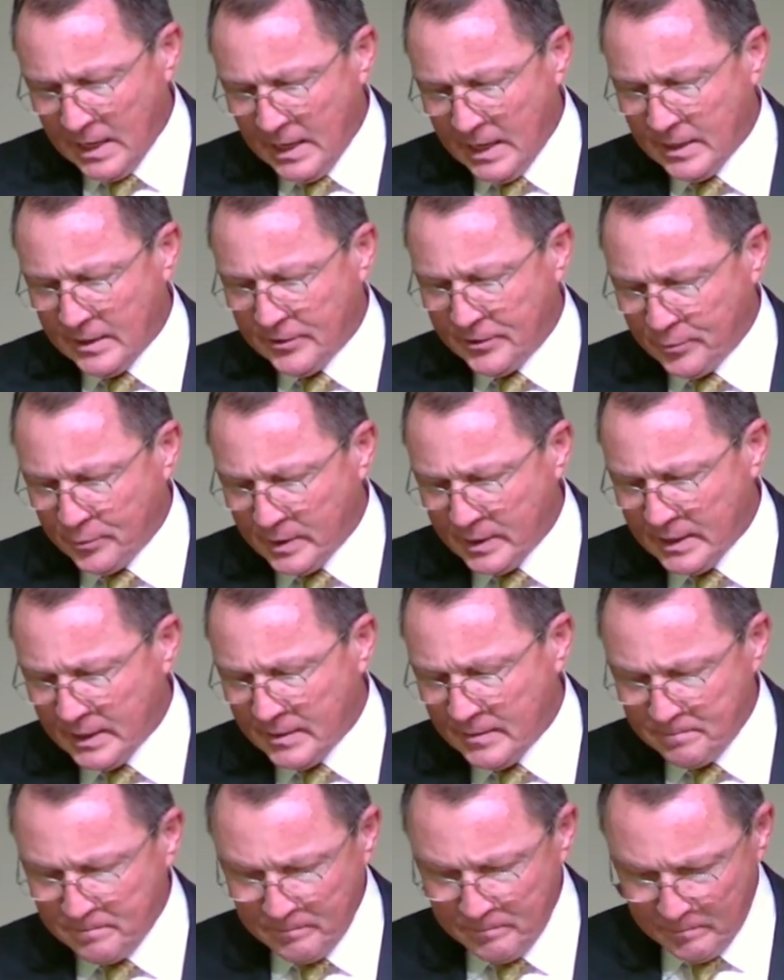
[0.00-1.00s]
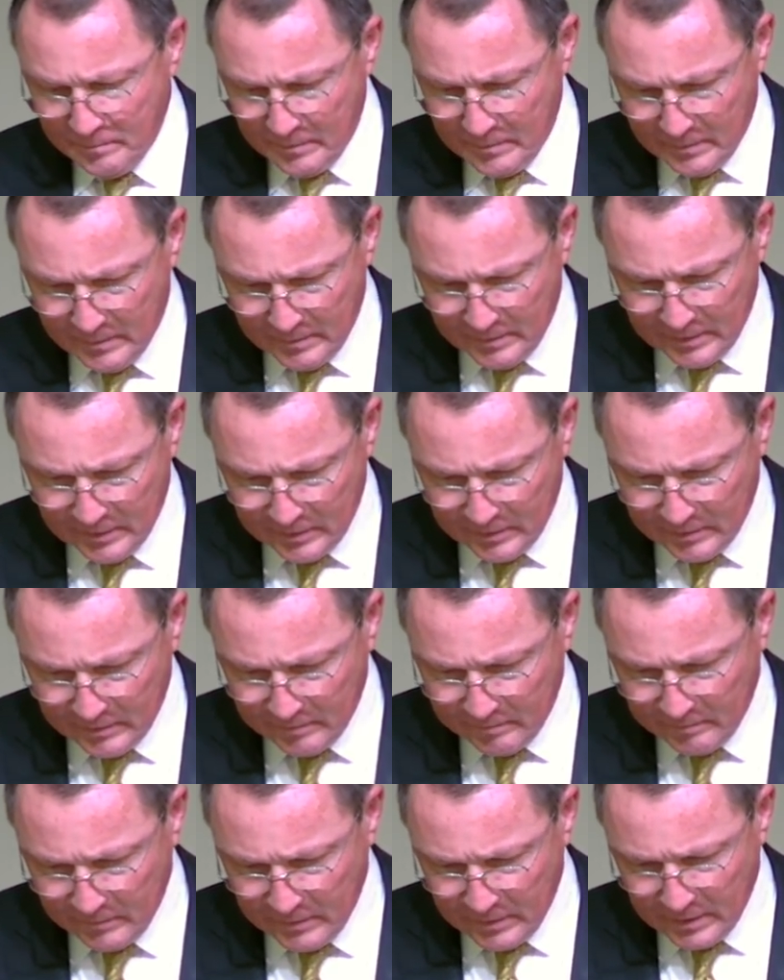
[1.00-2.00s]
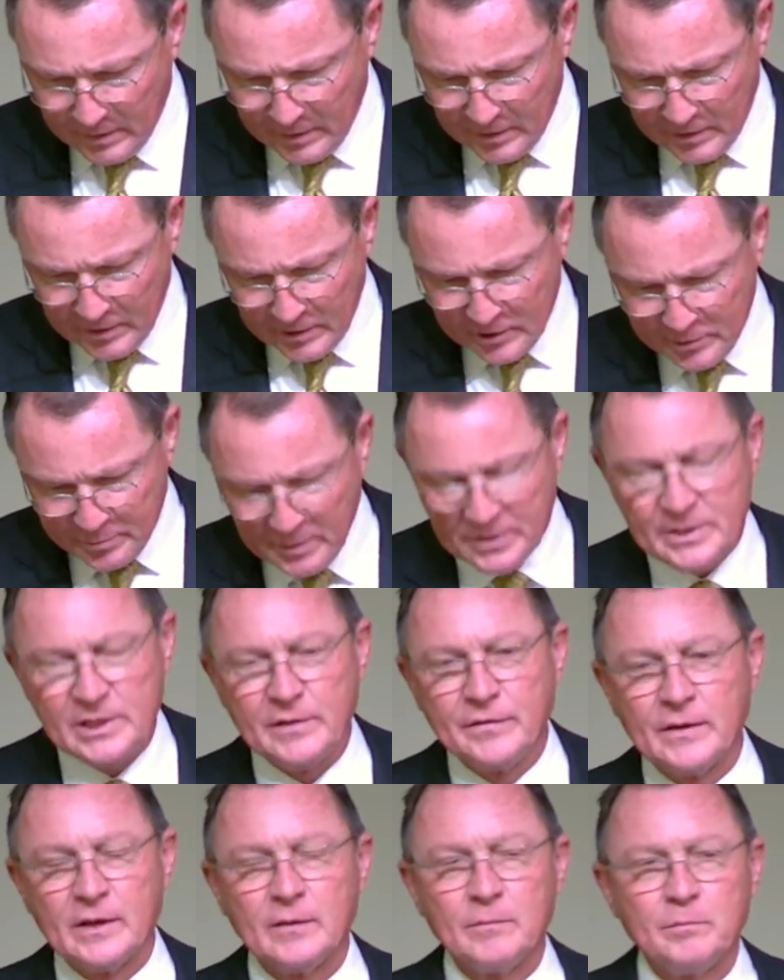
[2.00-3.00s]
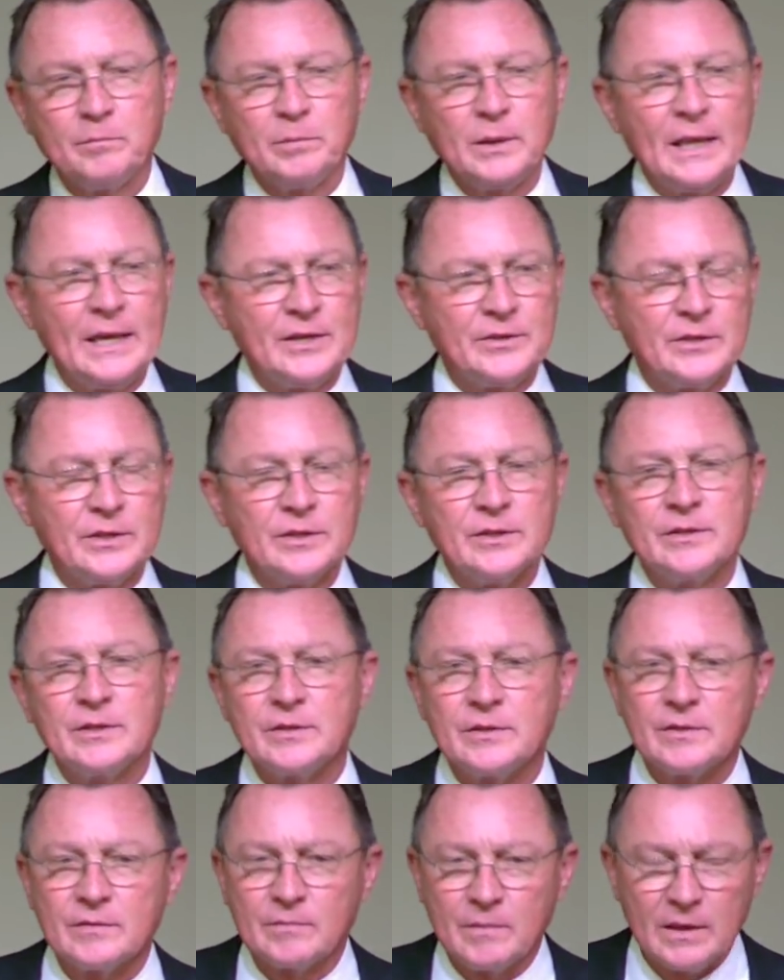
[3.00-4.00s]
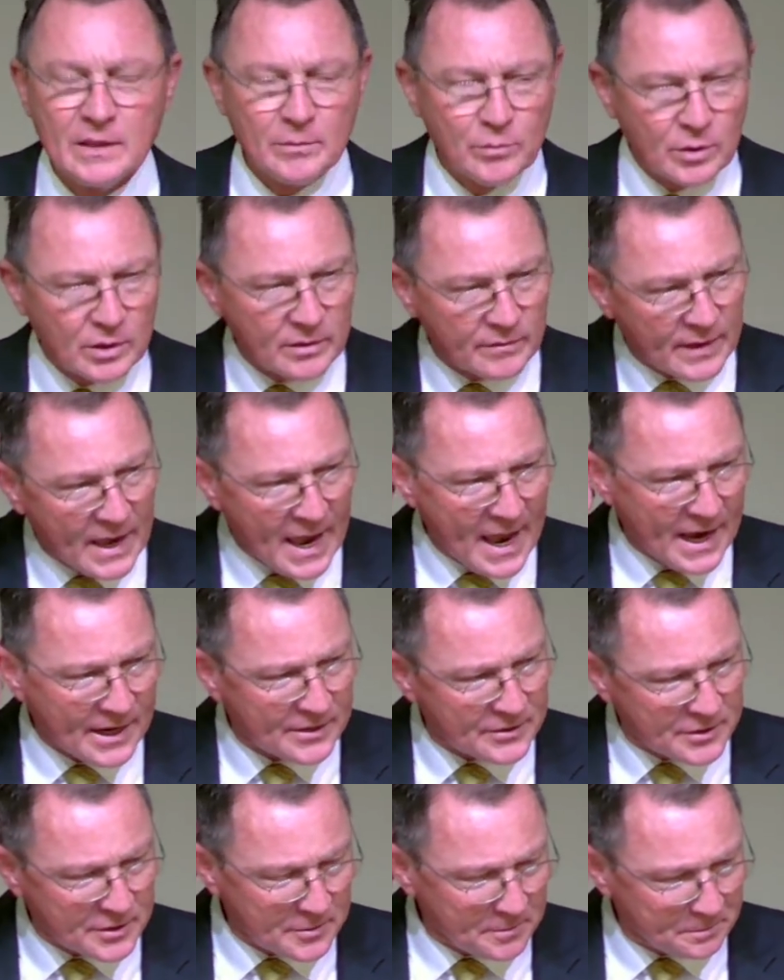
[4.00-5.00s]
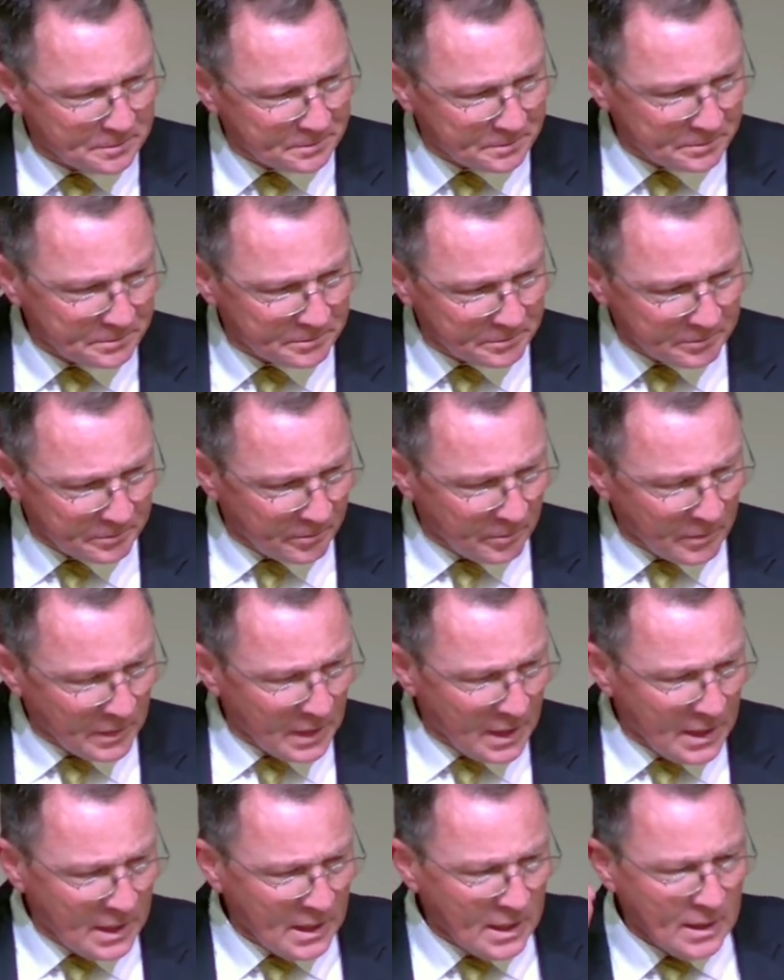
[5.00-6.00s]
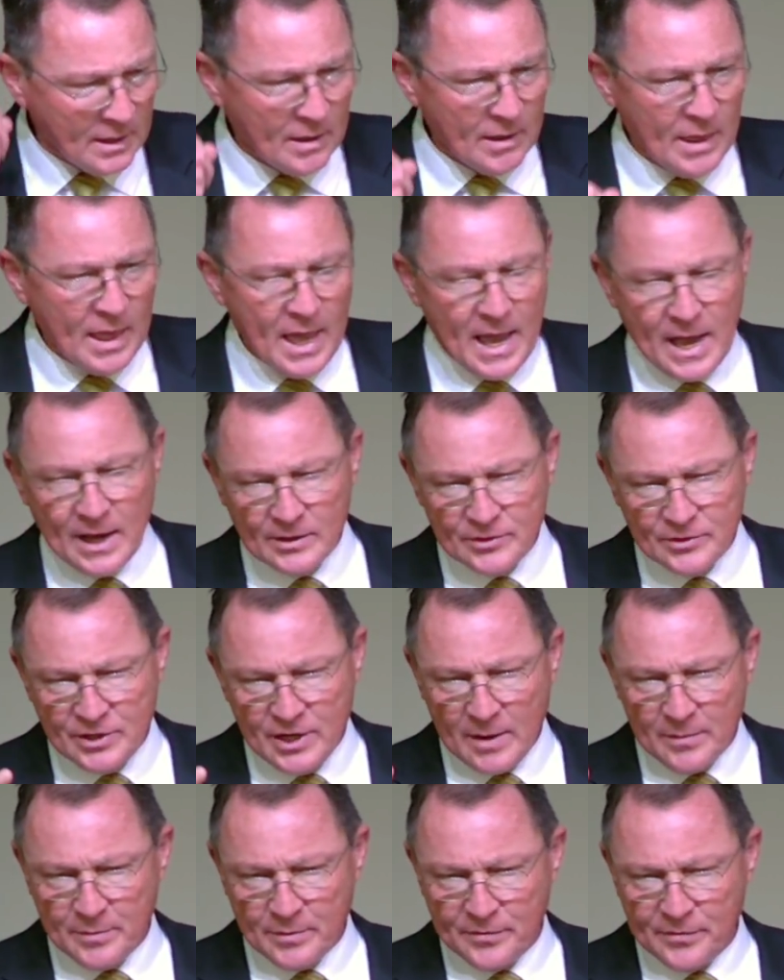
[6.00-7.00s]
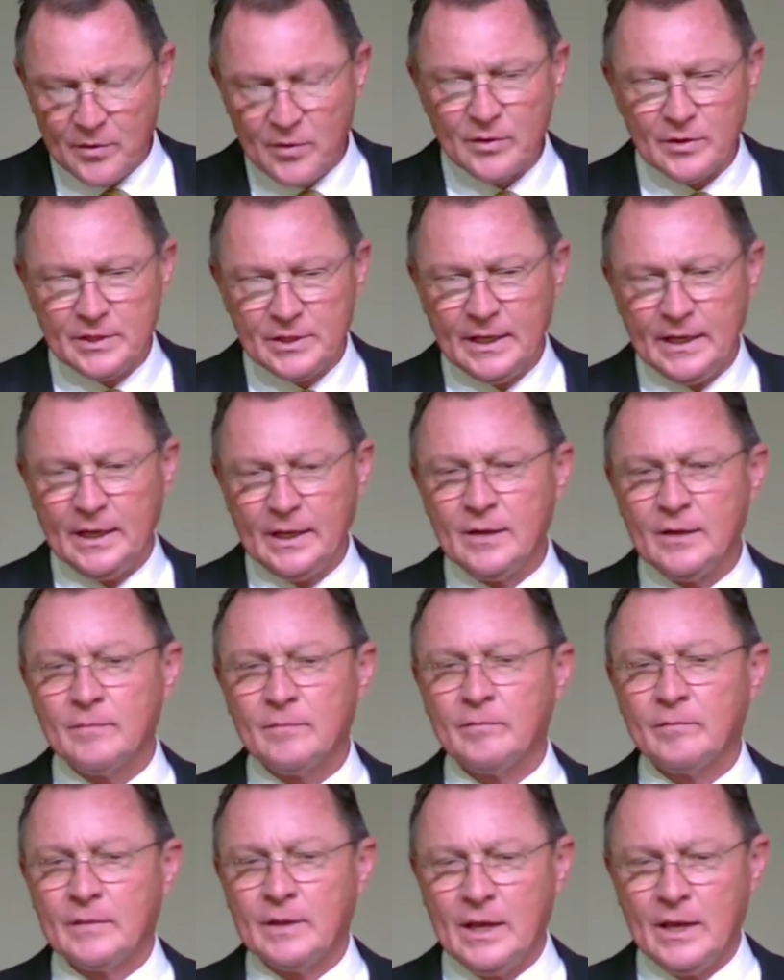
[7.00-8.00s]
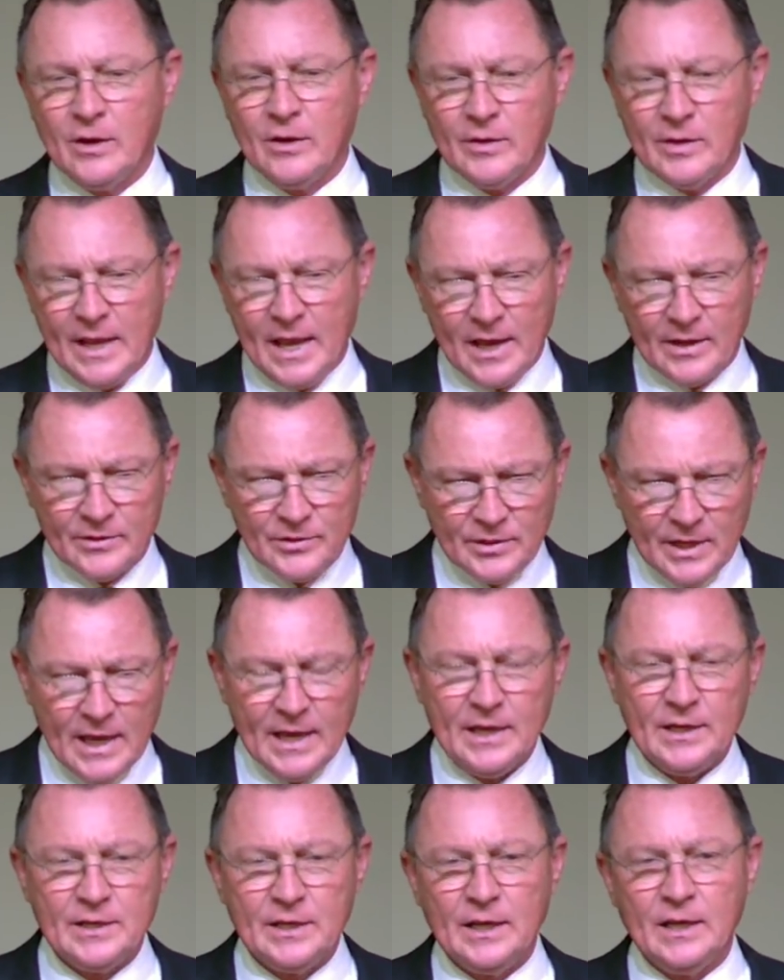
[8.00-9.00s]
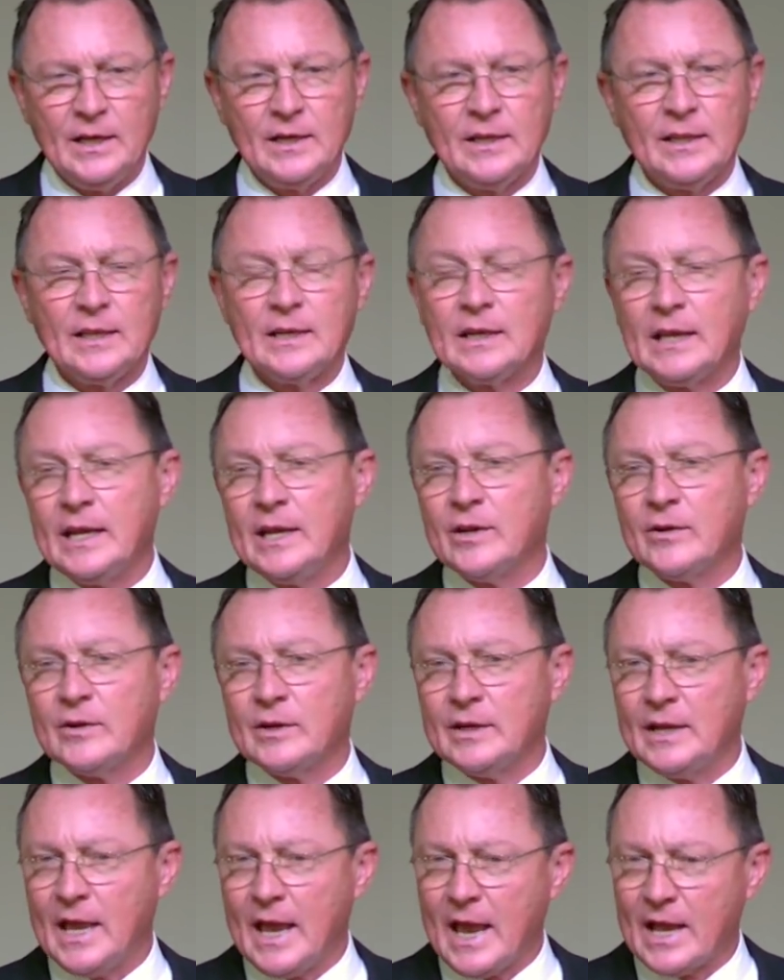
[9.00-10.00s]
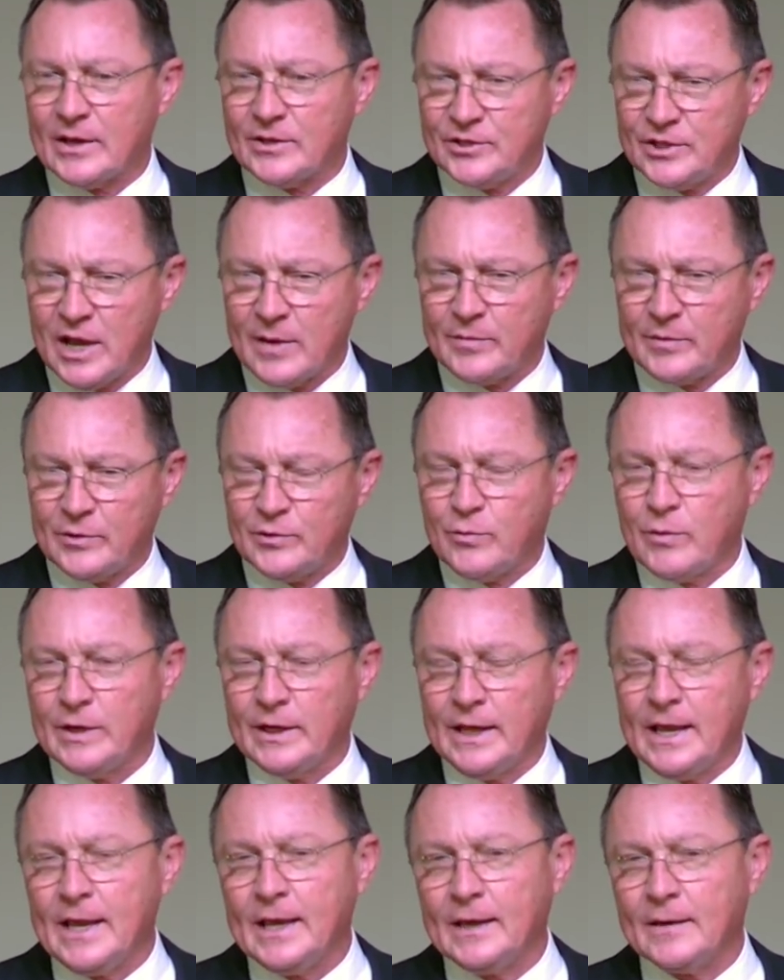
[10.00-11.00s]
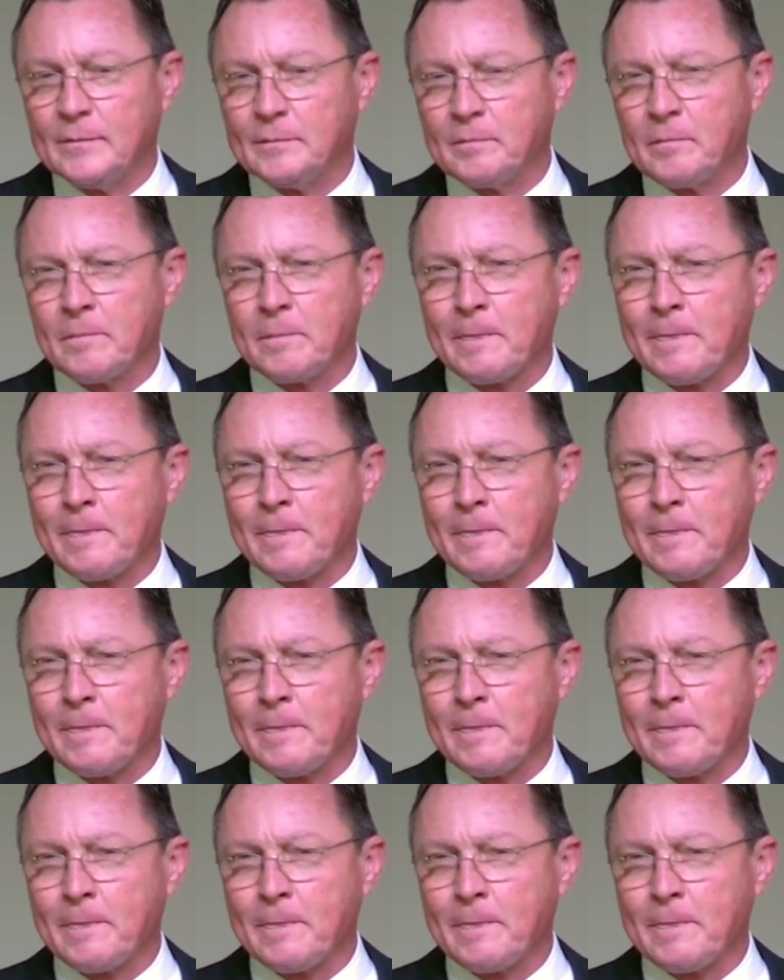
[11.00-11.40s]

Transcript: In three specific places in the book of Acts, Acts chapter 13, here in Acts 18, then later in Acts chapter 28.